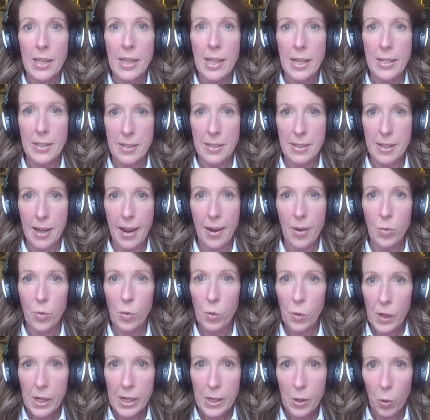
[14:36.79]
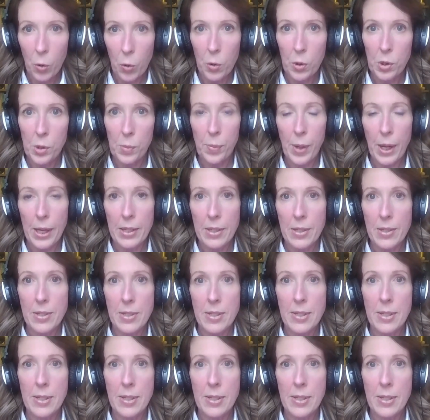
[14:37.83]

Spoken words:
That's a reorder button.